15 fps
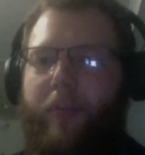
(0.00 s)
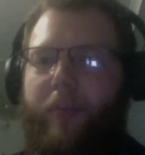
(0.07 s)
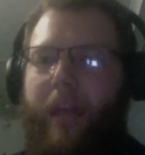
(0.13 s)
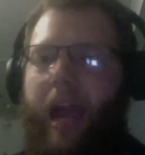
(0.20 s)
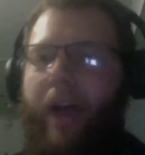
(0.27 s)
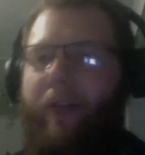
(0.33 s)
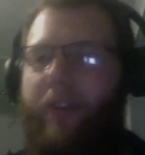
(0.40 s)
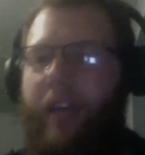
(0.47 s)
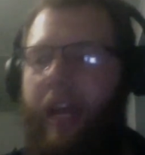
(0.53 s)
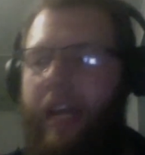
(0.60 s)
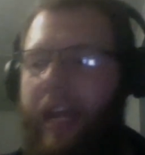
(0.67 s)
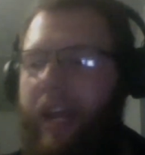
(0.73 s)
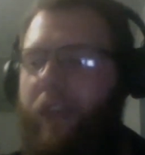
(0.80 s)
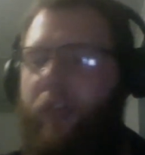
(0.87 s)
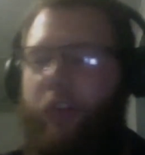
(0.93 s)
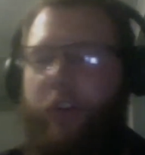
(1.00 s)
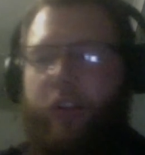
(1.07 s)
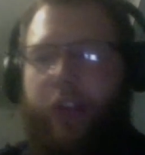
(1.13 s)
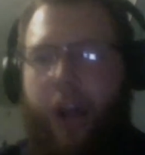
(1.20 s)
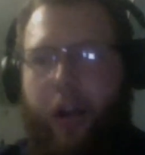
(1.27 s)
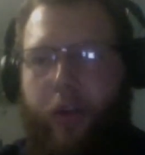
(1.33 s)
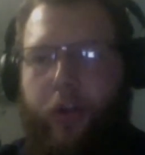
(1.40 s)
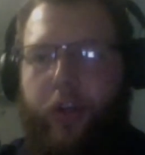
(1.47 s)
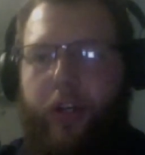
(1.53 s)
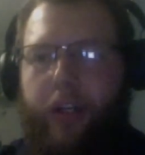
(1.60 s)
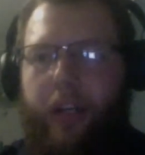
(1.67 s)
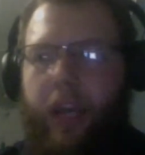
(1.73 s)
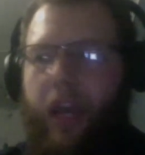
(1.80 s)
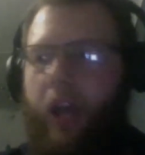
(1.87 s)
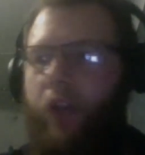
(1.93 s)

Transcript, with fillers: be having an introduction